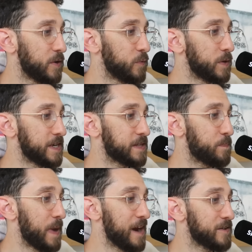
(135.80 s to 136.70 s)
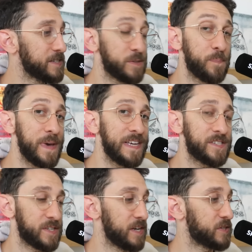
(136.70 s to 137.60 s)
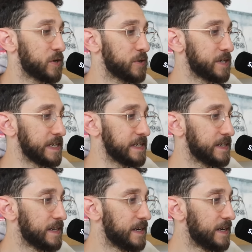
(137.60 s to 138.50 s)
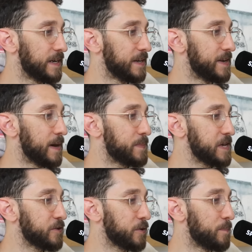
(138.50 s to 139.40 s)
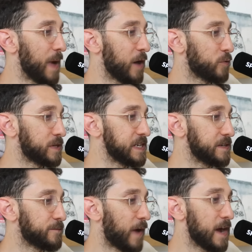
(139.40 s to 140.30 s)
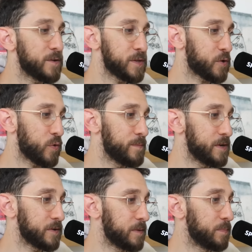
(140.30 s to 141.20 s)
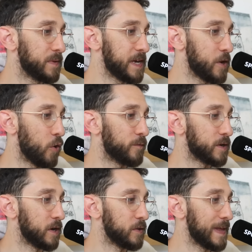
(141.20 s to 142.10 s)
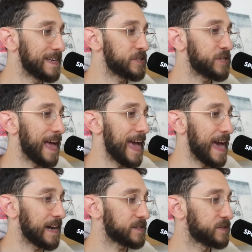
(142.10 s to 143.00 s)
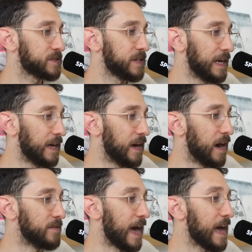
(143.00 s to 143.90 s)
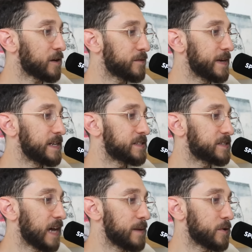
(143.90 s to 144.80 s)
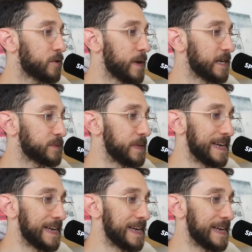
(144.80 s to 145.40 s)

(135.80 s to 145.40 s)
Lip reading: with Paris-based attorney Nabil Baudi, filed a criminal complaint over alleged acts of aggravated cyber harassment